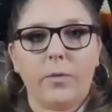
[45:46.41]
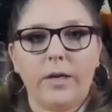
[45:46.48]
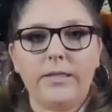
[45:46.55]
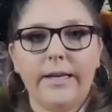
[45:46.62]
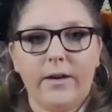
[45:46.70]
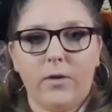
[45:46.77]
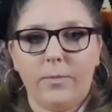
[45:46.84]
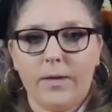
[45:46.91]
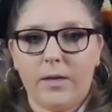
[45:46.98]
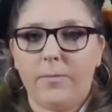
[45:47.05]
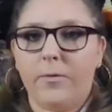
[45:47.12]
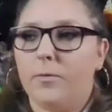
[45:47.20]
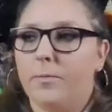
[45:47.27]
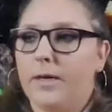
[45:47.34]
retail
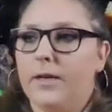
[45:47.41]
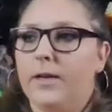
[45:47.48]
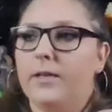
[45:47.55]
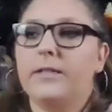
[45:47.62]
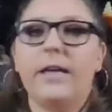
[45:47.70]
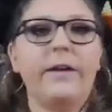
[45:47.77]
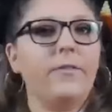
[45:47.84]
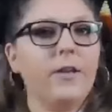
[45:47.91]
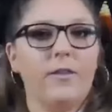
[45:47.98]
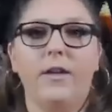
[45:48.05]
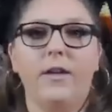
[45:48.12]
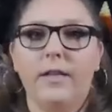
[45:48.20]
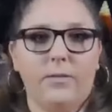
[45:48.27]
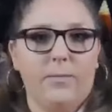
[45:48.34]
people because
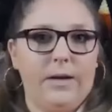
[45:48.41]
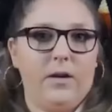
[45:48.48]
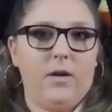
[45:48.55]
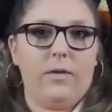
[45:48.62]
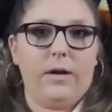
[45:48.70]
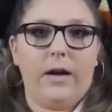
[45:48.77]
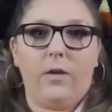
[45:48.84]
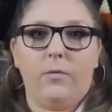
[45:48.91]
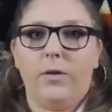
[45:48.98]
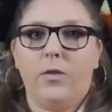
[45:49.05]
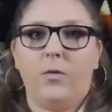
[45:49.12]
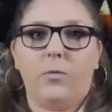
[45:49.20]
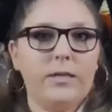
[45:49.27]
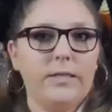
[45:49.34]
everything that's been going on with
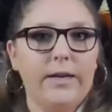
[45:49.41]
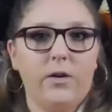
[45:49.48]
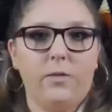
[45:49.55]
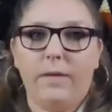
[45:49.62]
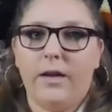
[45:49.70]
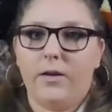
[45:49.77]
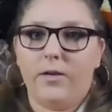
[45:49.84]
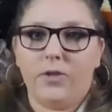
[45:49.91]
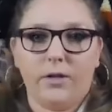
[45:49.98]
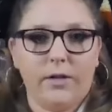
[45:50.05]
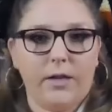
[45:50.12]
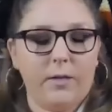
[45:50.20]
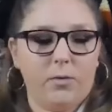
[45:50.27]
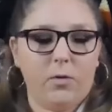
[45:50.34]
the retail manager,
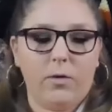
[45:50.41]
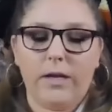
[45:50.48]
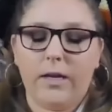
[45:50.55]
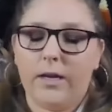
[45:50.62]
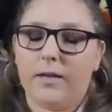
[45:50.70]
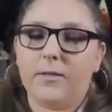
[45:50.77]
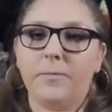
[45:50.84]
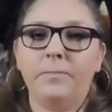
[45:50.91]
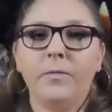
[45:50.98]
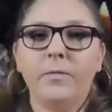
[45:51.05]
the employees